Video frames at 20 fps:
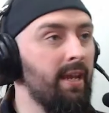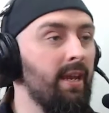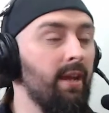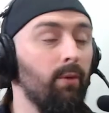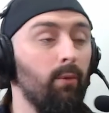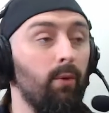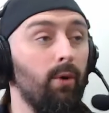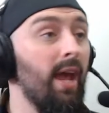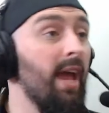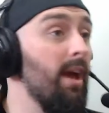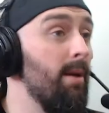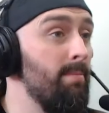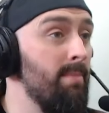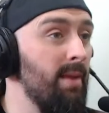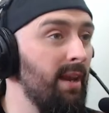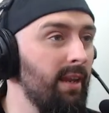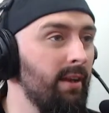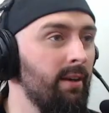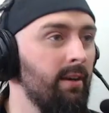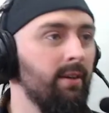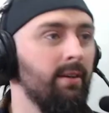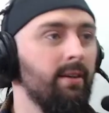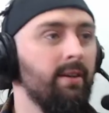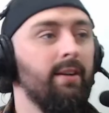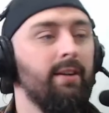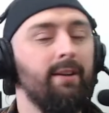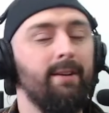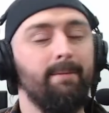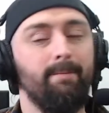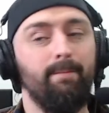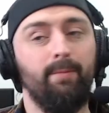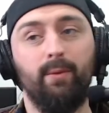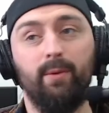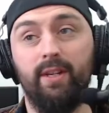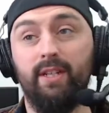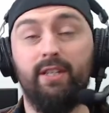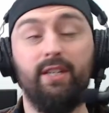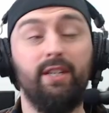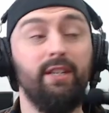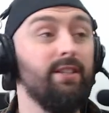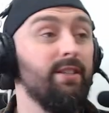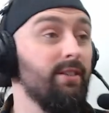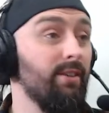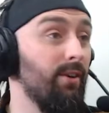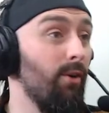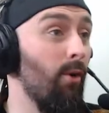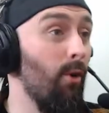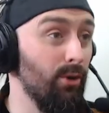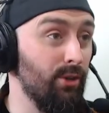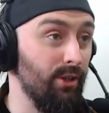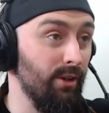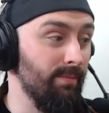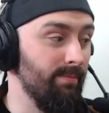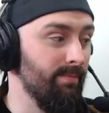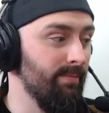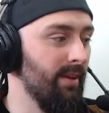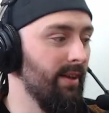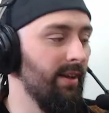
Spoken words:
we'll hit a million, which is awesome.